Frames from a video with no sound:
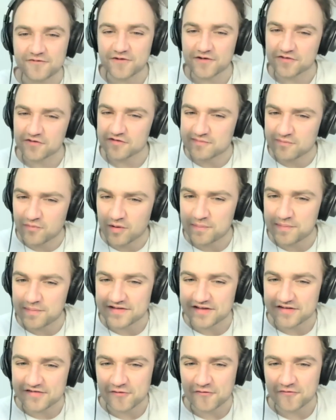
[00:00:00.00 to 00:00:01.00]
feel like there's more
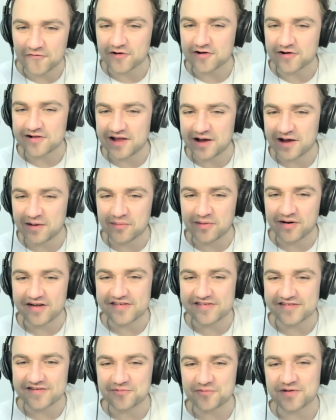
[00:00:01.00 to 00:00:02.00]
potential for
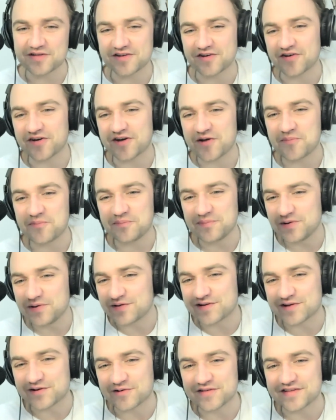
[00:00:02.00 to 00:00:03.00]
collaboration when you're in a
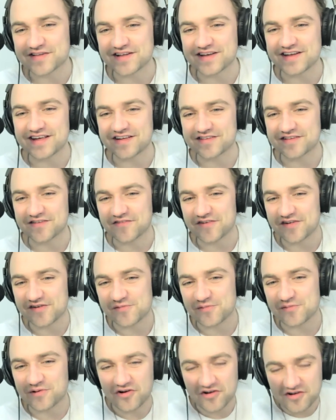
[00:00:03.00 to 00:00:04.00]
musical city as a
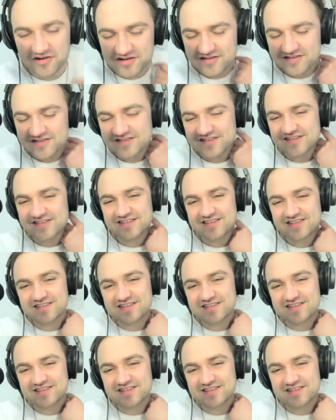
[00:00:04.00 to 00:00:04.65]
visual artist?